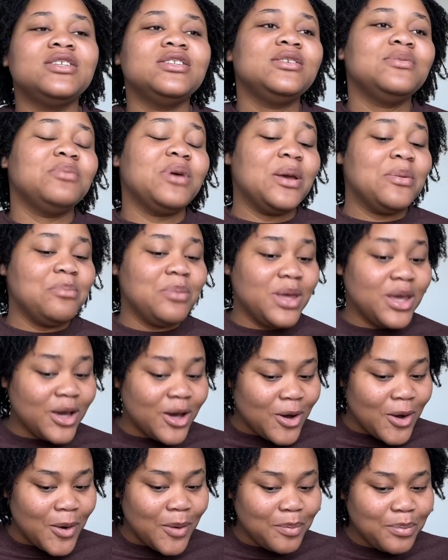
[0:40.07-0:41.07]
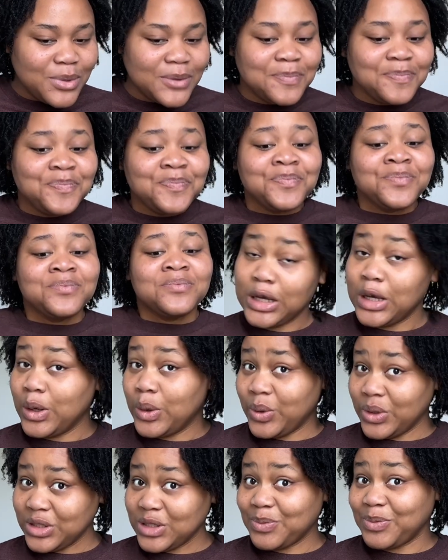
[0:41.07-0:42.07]
to do my makeup.
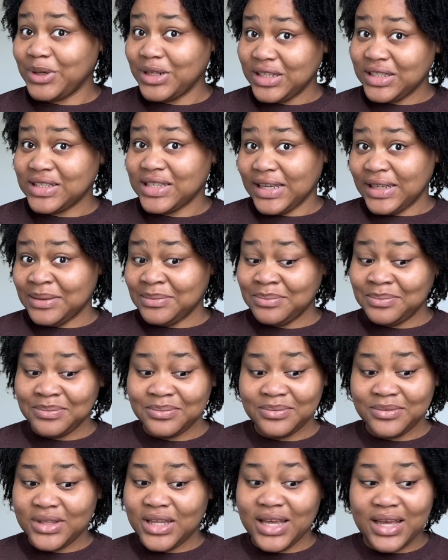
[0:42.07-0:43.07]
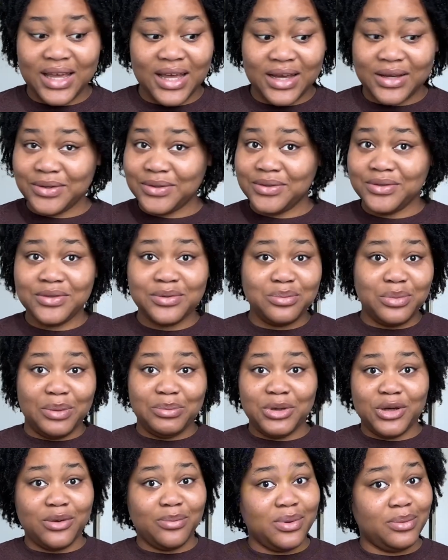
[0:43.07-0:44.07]
Once upon a time I couldn't do my
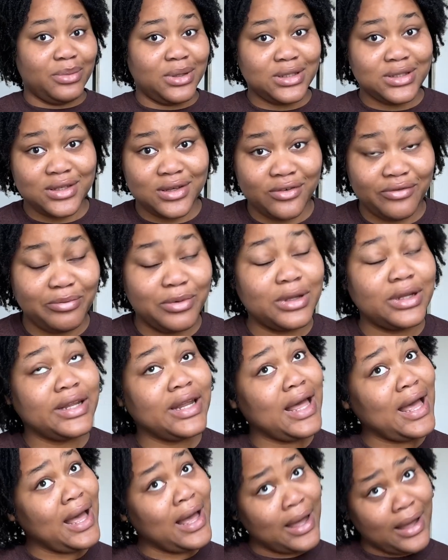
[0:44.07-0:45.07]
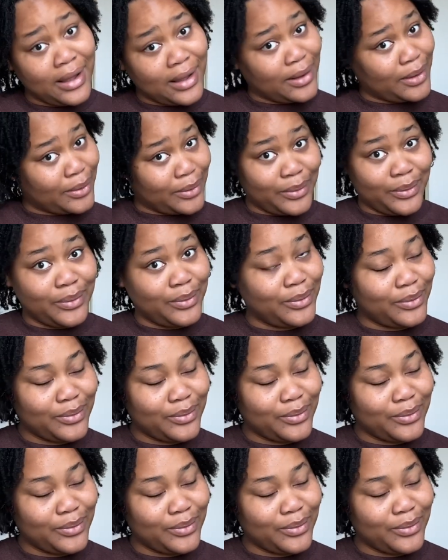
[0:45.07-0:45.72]
makeup by myself, but now